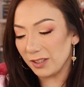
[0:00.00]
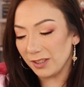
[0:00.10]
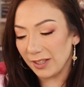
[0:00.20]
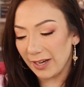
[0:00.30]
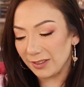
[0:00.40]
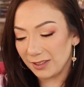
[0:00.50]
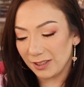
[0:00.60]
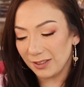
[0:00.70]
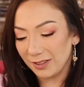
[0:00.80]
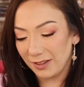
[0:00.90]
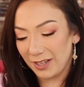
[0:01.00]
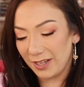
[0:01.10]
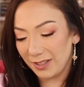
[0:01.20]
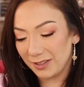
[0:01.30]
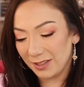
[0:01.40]
collect
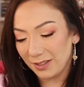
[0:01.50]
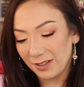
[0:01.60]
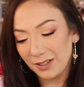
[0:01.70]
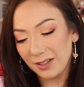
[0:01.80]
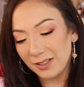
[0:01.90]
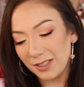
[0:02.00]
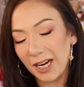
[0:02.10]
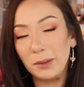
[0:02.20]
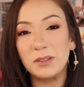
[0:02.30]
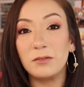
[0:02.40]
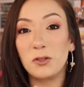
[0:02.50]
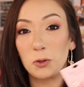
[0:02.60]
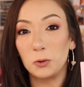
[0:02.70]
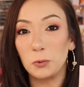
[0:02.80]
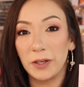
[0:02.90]
these types of
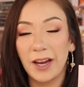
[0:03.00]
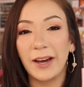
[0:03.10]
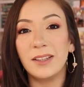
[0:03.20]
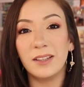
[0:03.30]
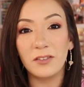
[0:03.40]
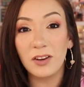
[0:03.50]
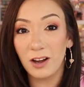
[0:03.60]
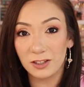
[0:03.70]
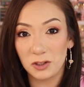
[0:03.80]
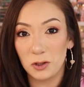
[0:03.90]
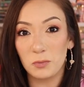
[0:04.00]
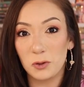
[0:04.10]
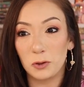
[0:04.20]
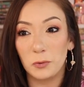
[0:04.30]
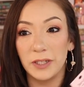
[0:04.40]
jewelry. I love costume
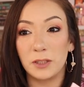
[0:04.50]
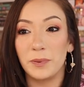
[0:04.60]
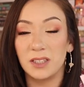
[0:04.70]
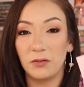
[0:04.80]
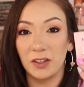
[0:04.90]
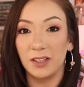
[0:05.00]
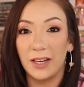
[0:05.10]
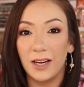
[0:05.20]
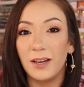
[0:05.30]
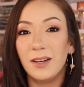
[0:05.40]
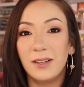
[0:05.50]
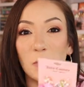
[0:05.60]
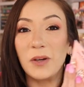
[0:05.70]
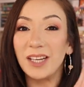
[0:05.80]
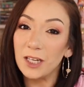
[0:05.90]
jewelry specifically
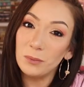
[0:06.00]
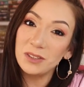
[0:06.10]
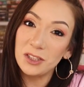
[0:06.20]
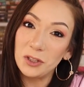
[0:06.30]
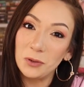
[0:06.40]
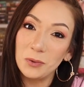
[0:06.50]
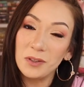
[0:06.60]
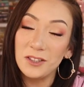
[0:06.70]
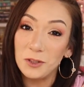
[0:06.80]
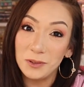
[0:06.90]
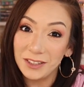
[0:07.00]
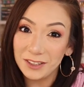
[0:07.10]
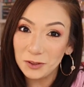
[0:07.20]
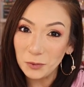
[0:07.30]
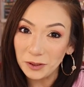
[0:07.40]
when it comes to Juicy
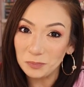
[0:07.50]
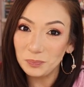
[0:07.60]
Couture.